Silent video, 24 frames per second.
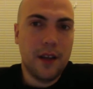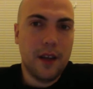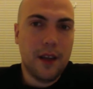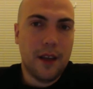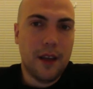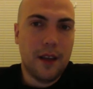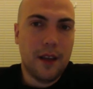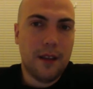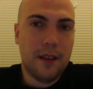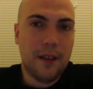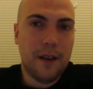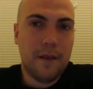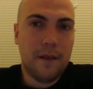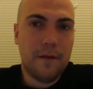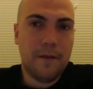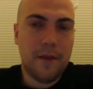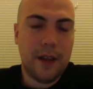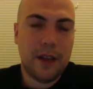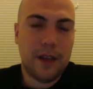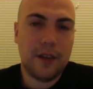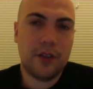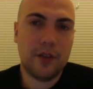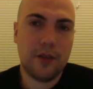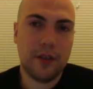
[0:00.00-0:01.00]
and then
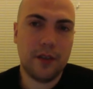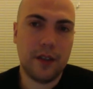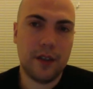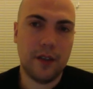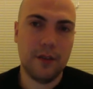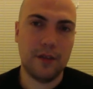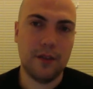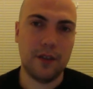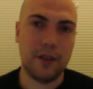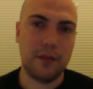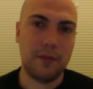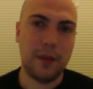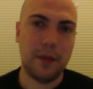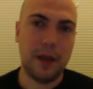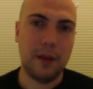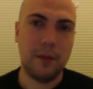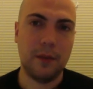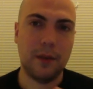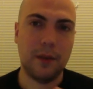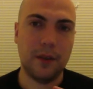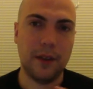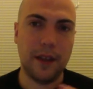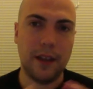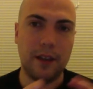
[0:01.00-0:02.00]
eventually you would just be able to
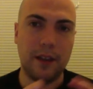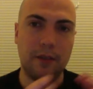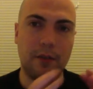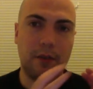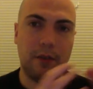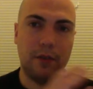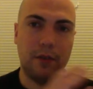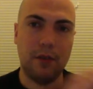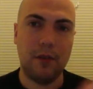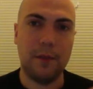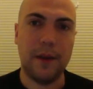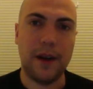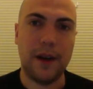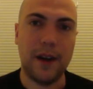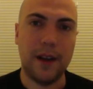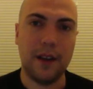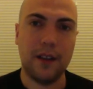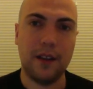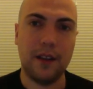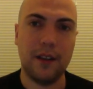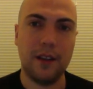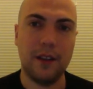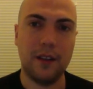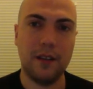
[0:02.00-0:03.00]
let your robot
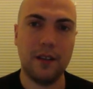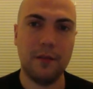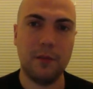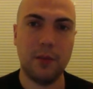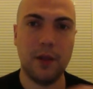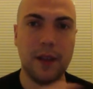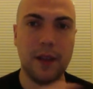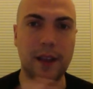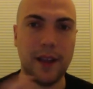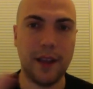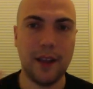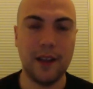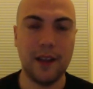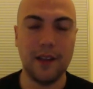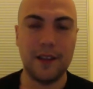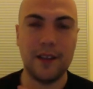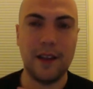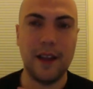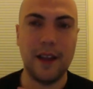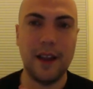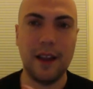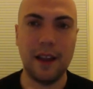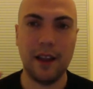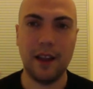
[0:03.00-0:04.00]
play against
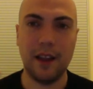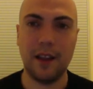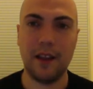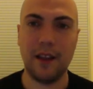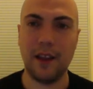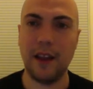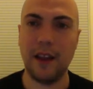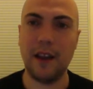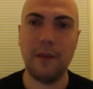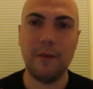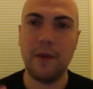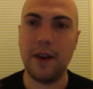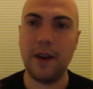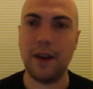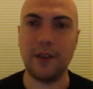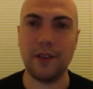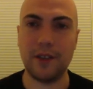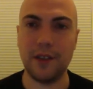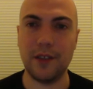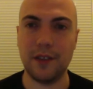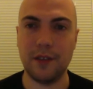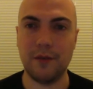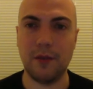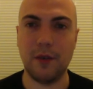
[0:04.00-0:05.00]
any anyone
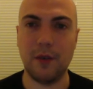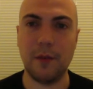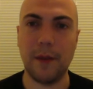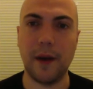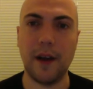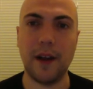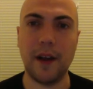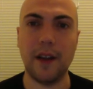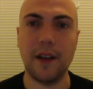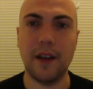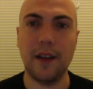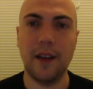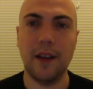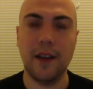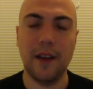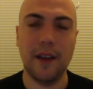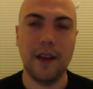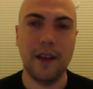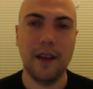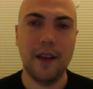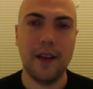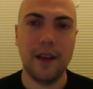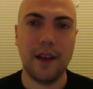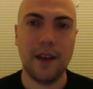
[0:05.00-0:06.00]
else's robot,
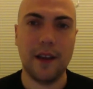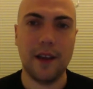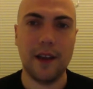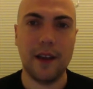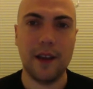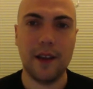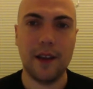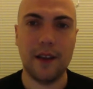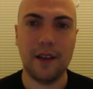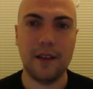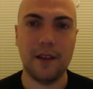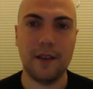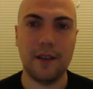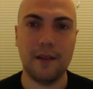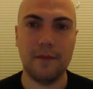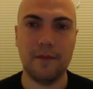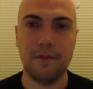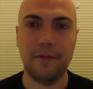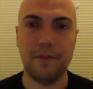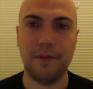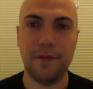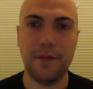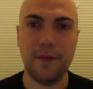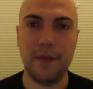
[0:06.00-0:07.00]
and
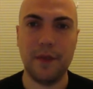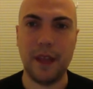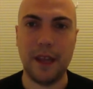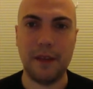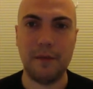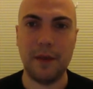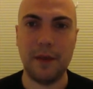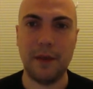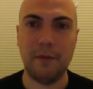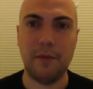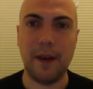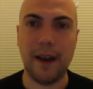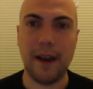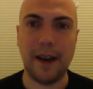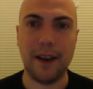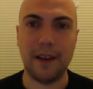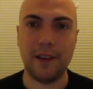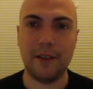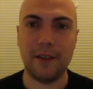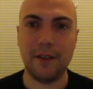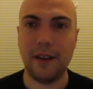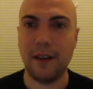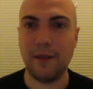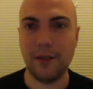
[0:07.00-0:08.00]
they'd be ranked.
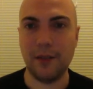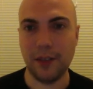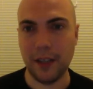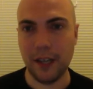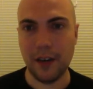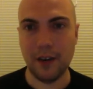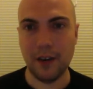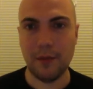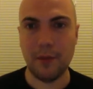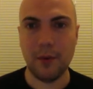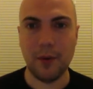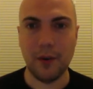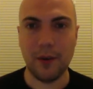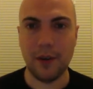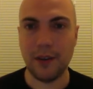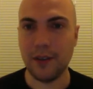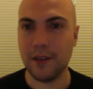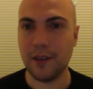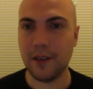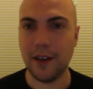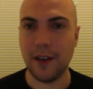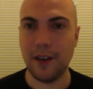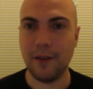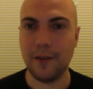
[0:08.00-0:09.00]
You'd have leaderboards,
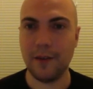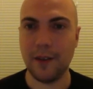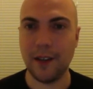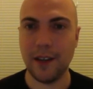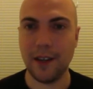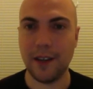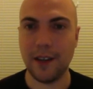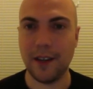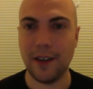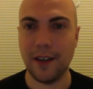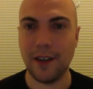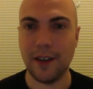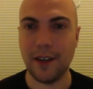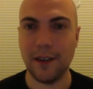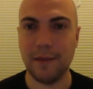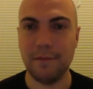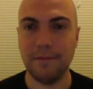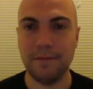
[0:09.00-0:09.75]
kind of like uh,